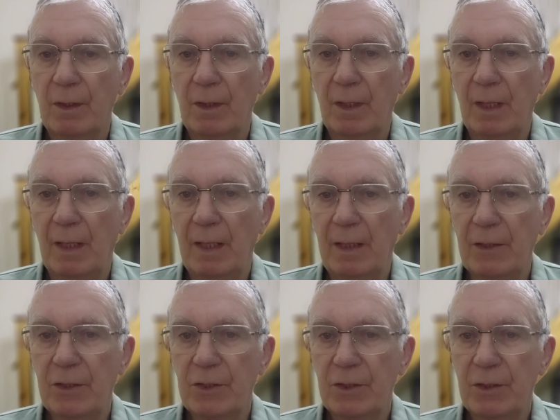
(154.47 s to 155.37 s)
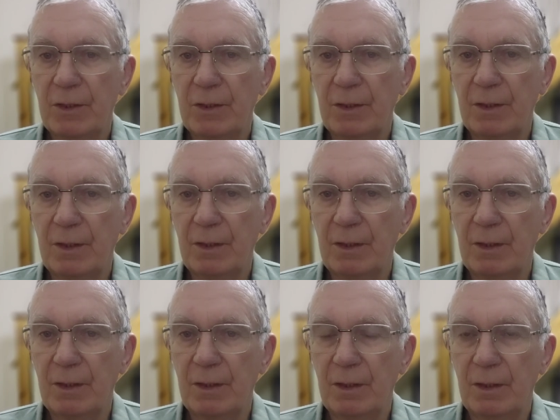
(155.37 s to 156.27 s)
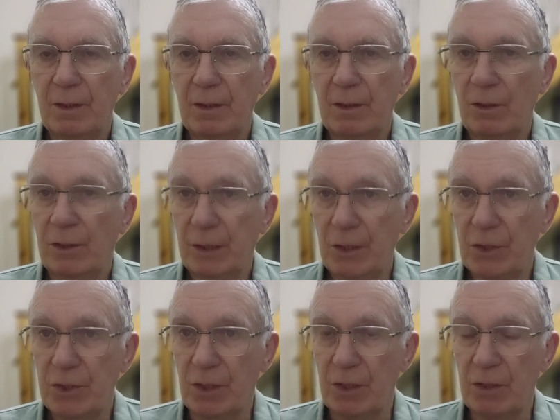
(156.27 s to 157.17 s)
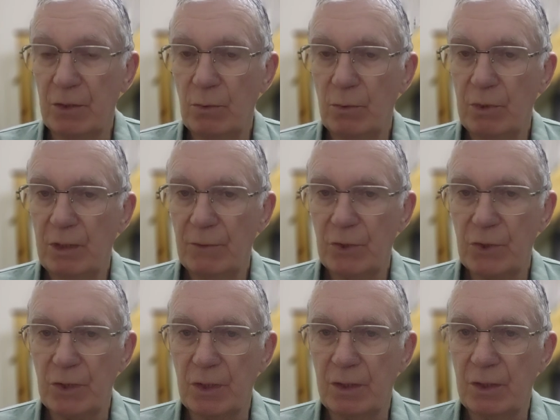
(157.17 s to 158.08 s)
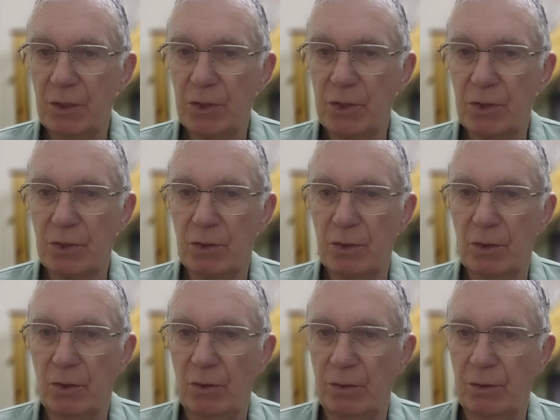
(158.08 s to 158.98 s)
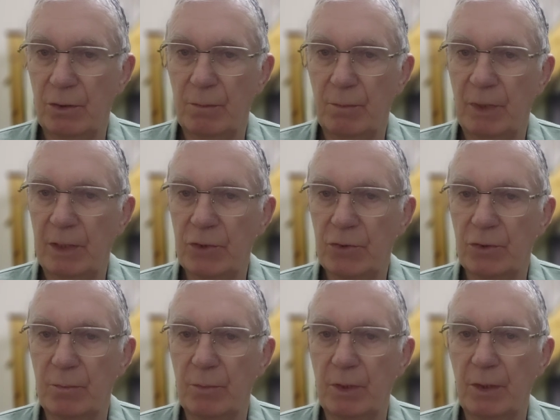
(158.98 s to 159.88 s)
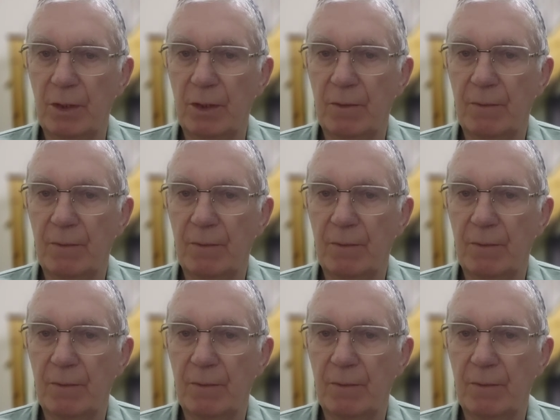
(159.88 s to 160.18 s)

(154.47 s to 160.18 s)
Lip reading: And like I say, you will never see this on mainstream media.